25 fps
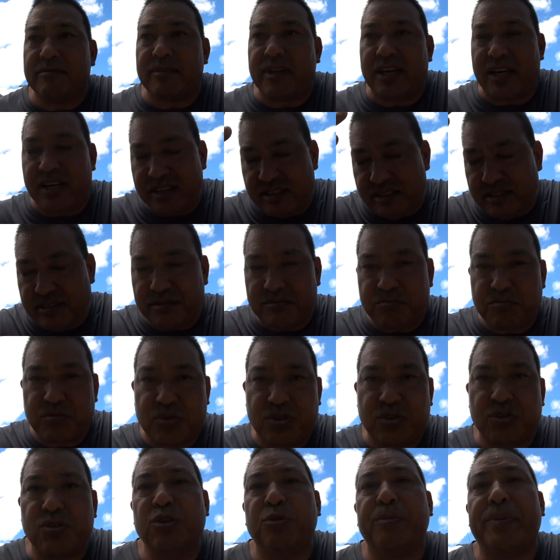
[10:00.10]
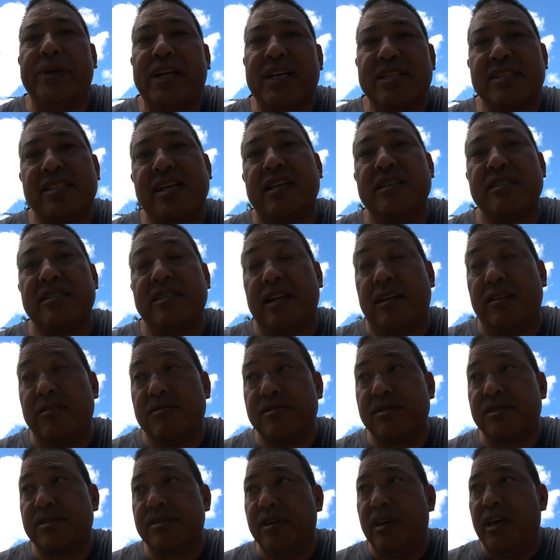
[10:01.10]
As stupid as that
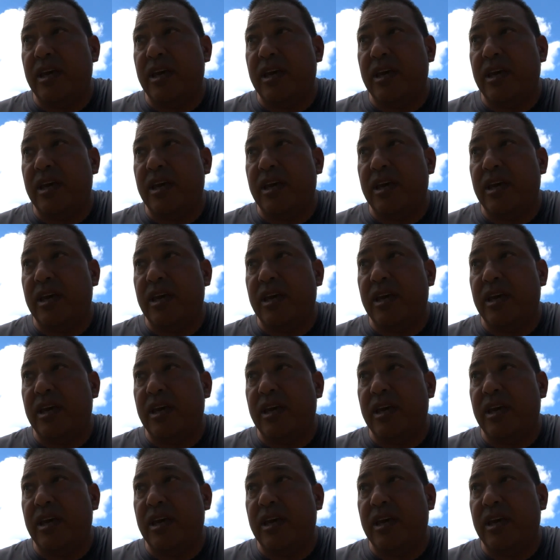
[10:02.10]
sounds.